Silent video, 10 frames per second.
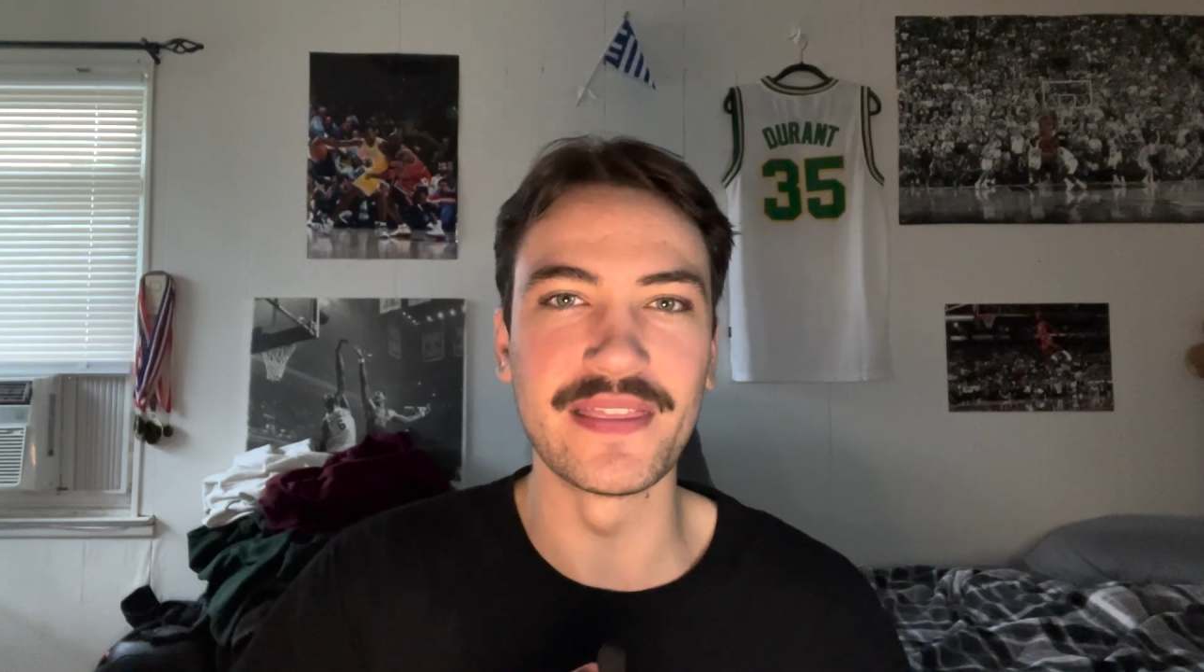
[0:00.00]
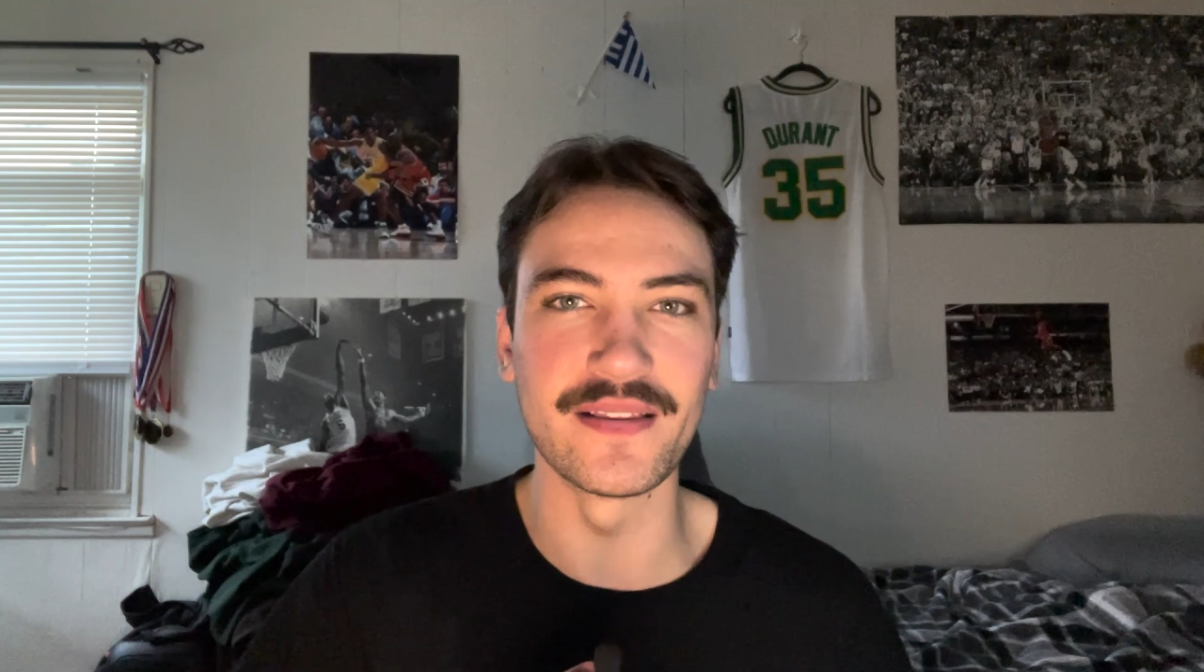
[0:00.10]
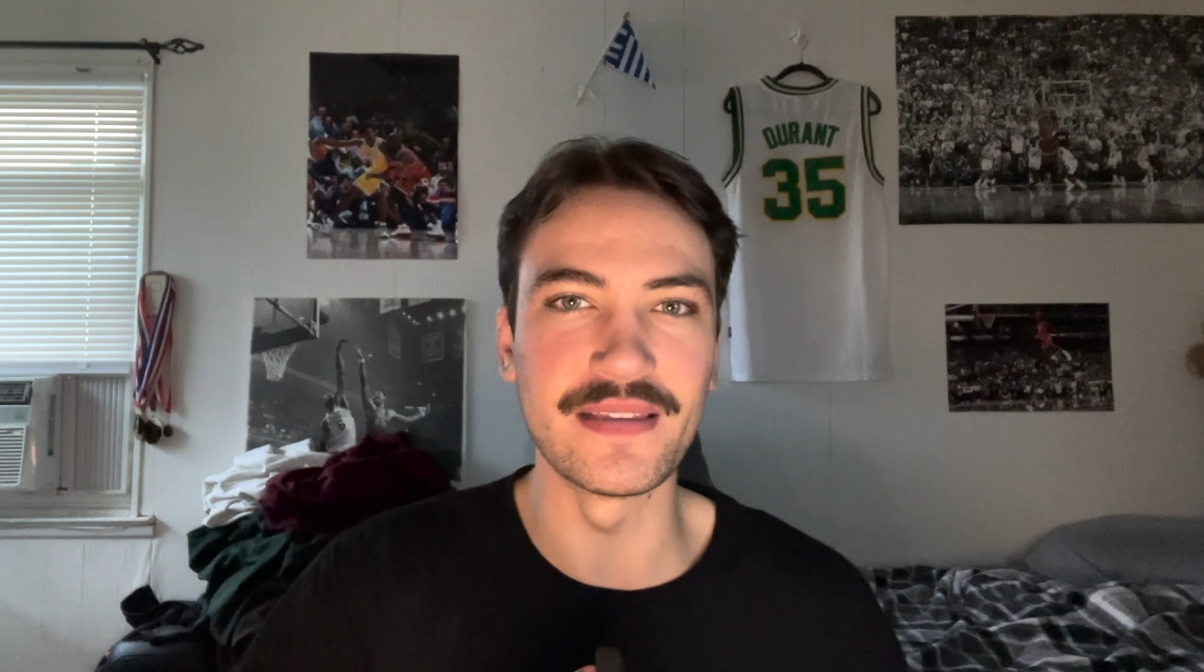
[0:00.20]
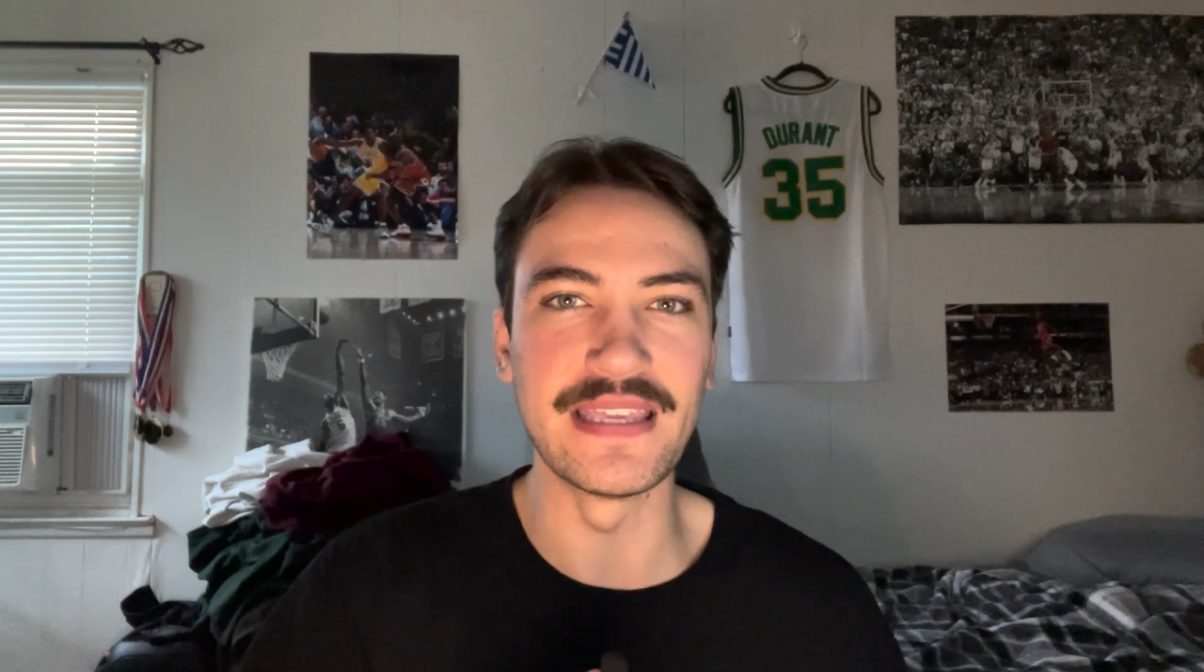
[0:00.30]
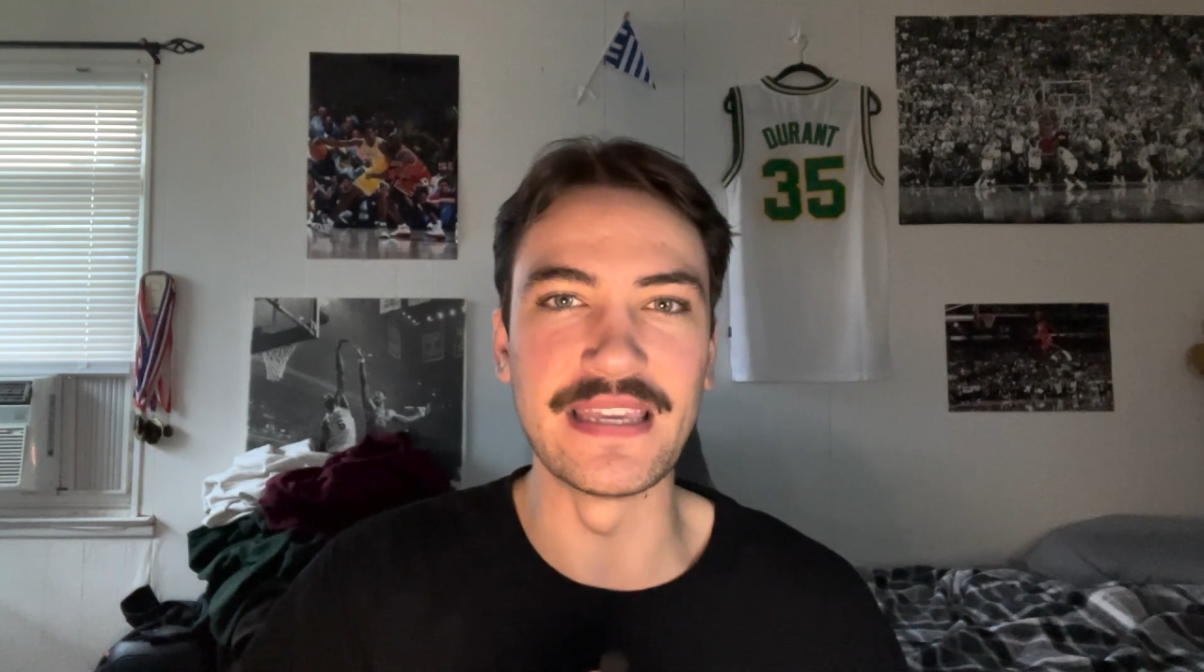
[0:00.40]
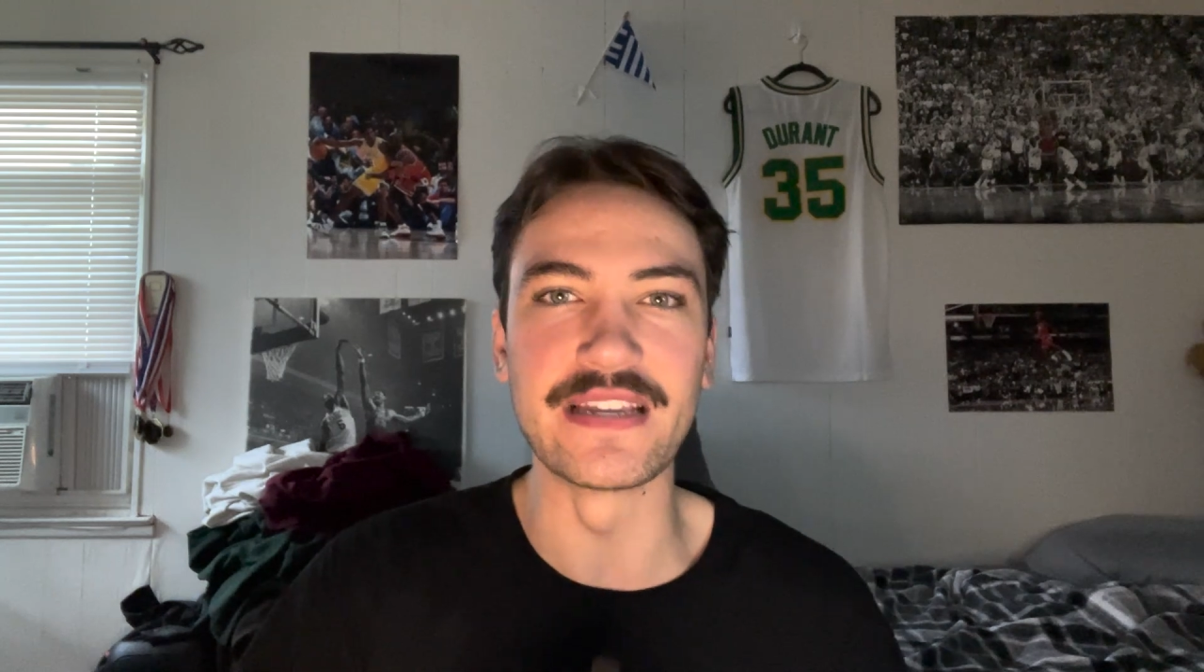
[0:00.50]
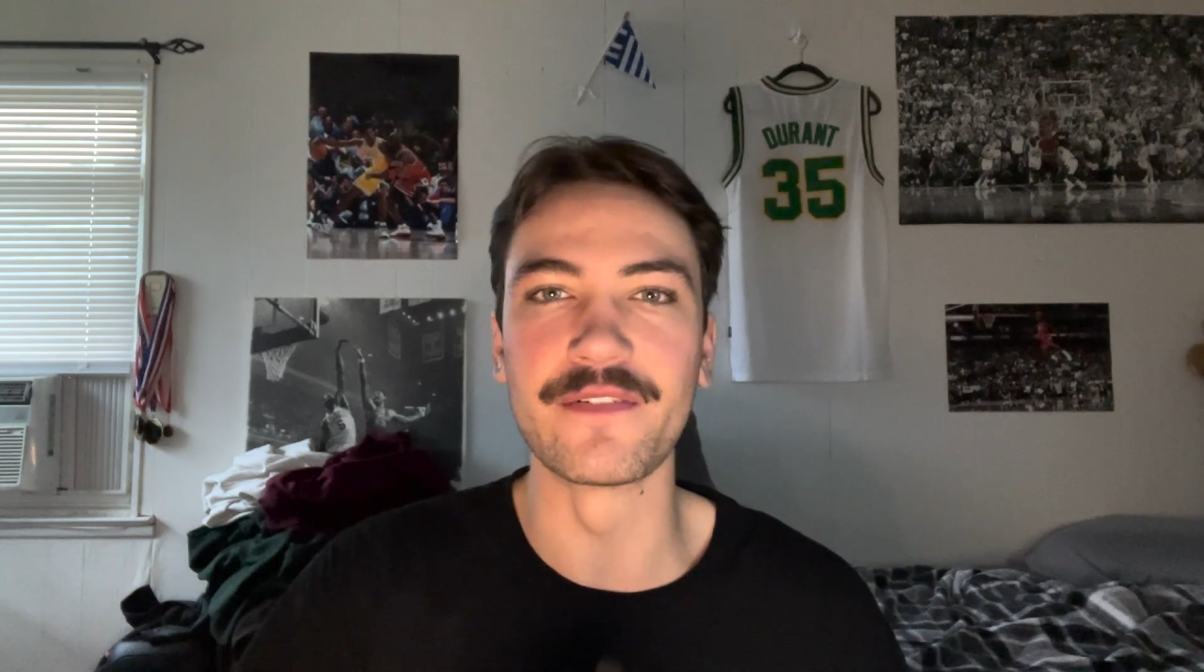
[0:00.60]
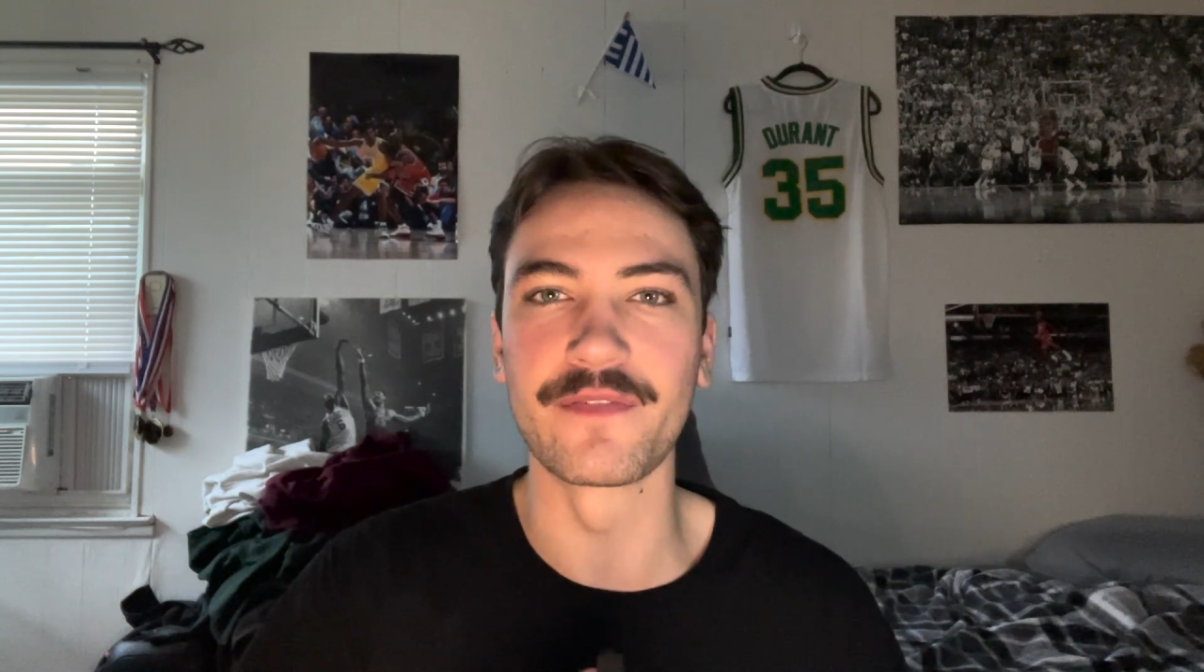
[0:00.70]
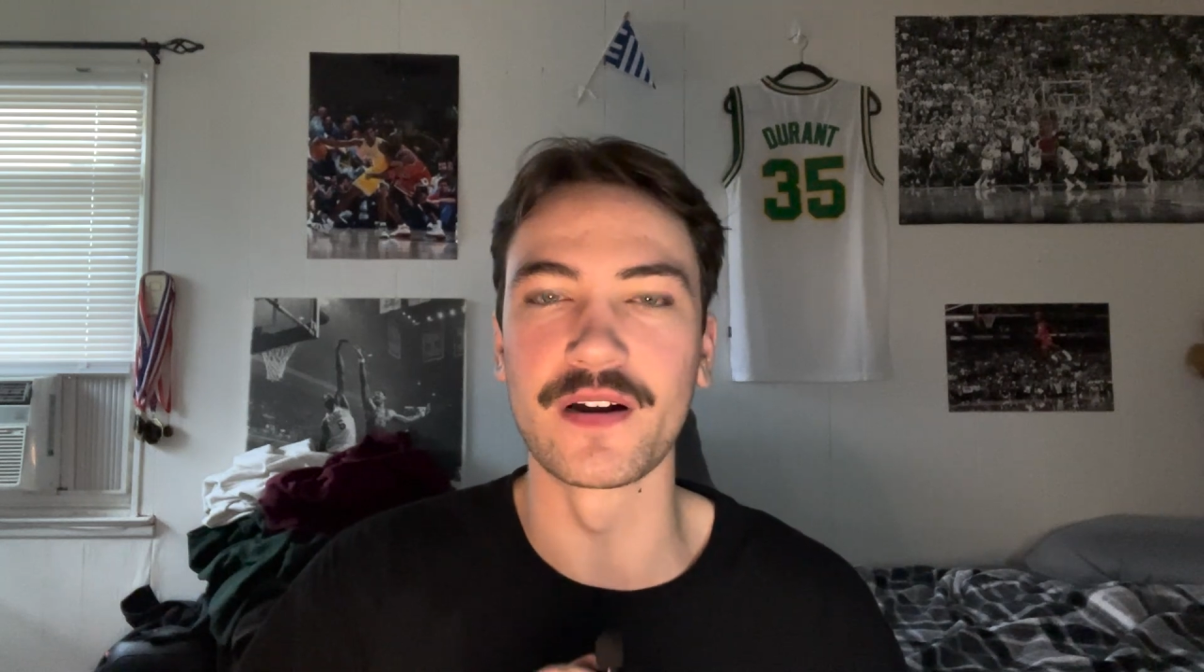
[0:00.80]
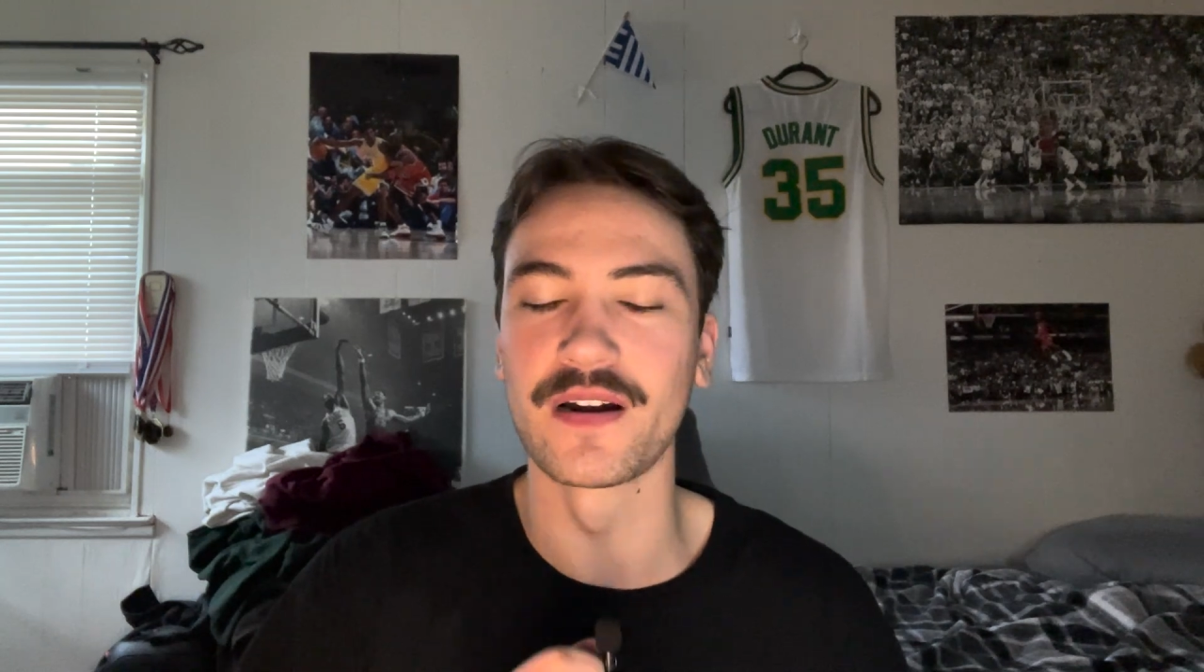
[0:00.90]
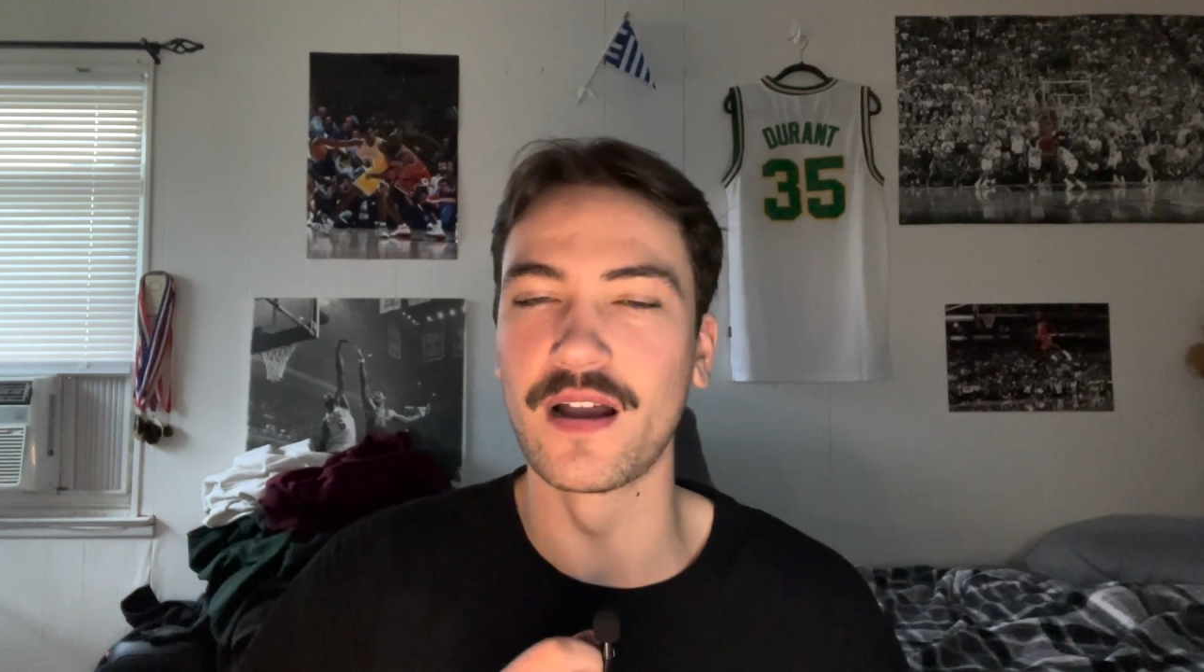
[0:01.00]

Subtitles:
the league for